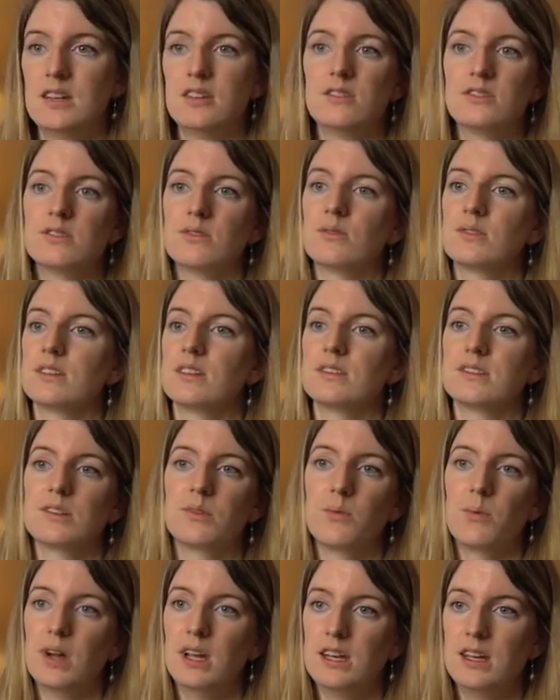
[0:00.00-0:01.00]
There's no sense
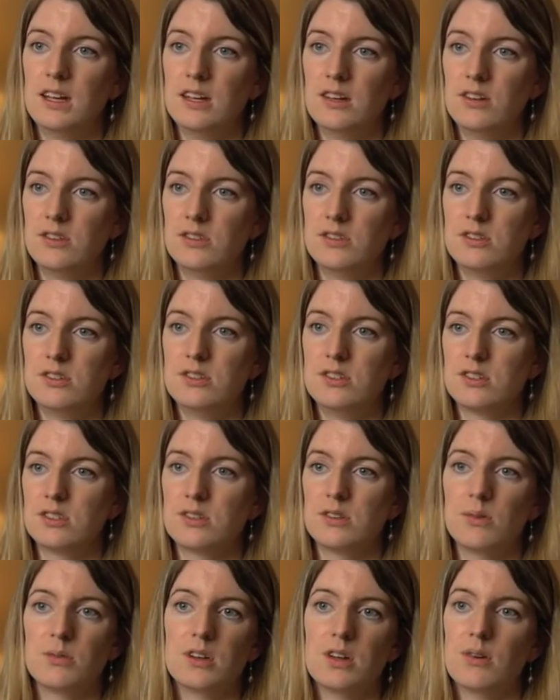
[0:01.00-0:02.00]
in waiting. You
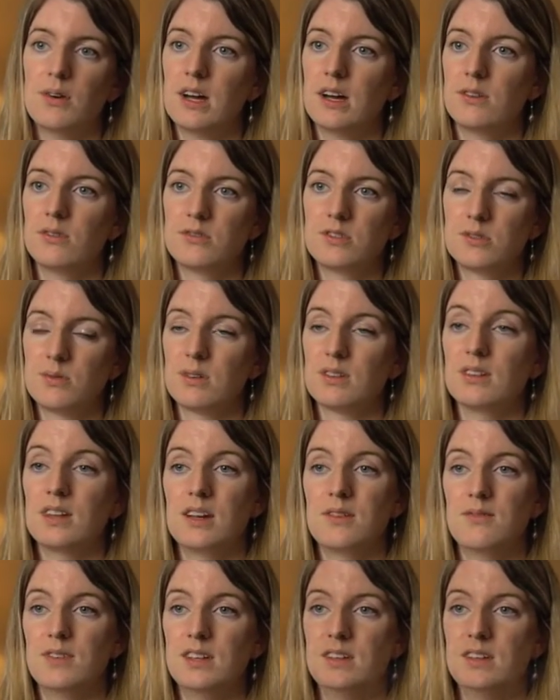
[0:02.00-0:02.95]
just don't know how short life